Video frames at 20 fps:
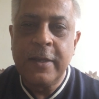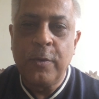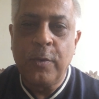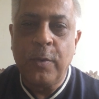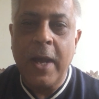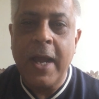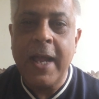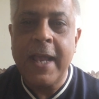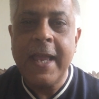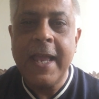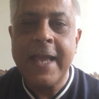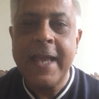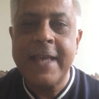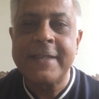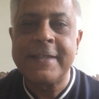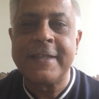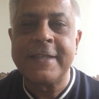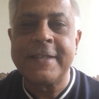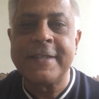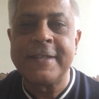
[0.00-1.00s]
Why
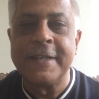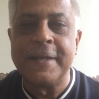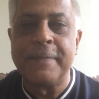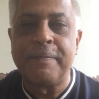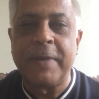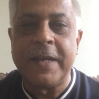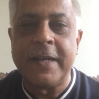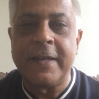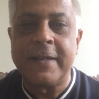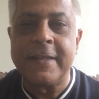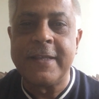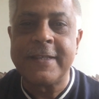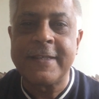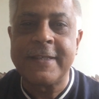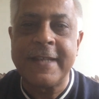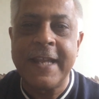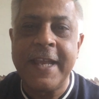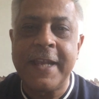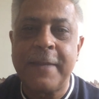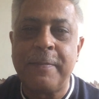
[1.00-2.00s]
has the serpent, the
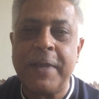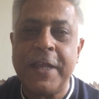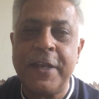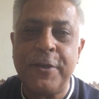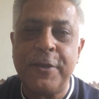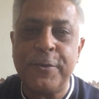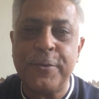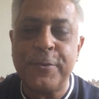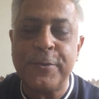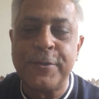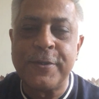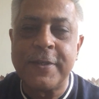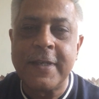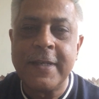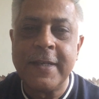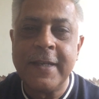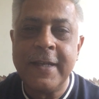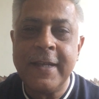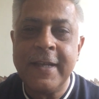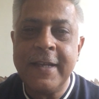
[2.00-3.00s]
snake, been used
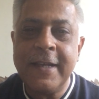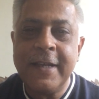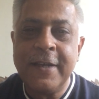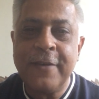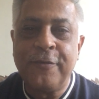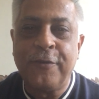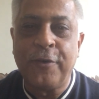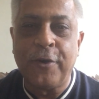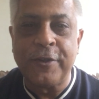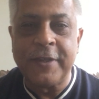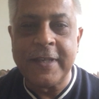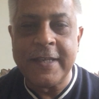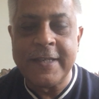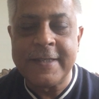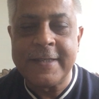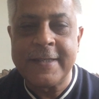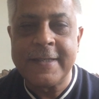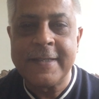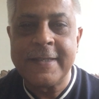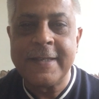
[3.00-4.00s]
for
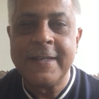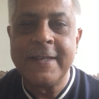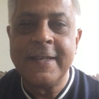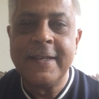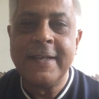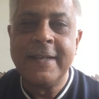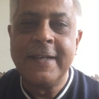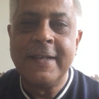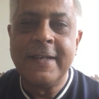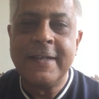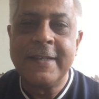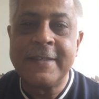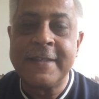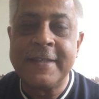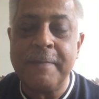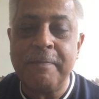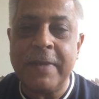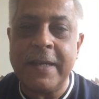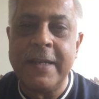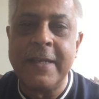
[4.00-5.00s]
this
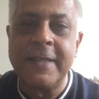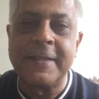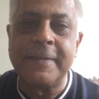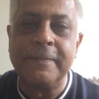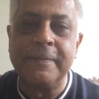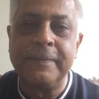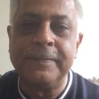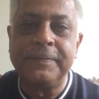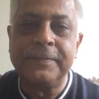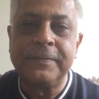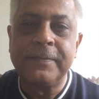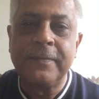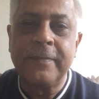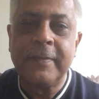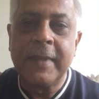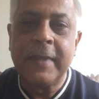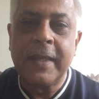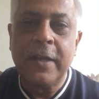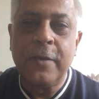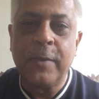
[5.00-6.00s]
symbolism?
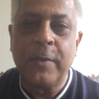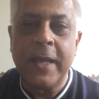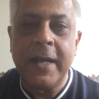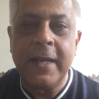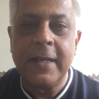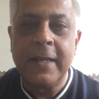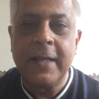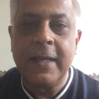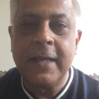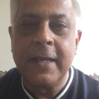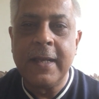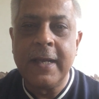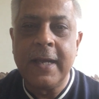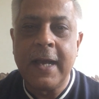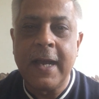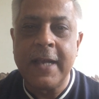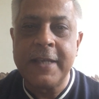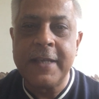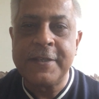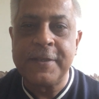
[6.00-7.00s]
Well,
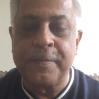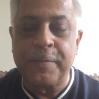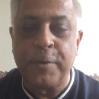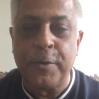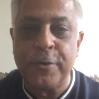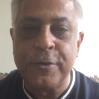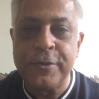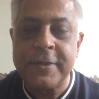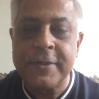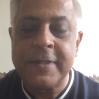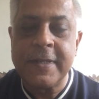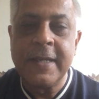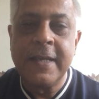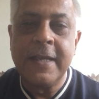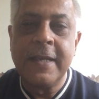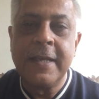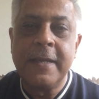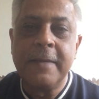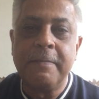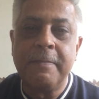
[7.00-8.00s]
I suppose
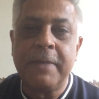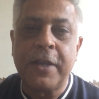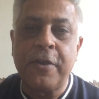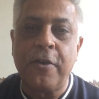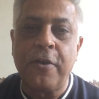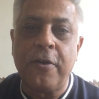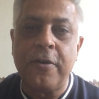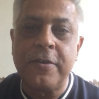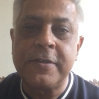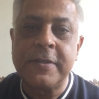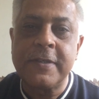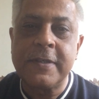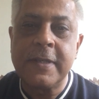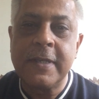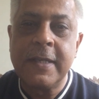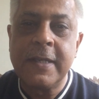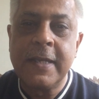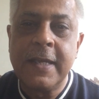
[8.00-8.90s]
because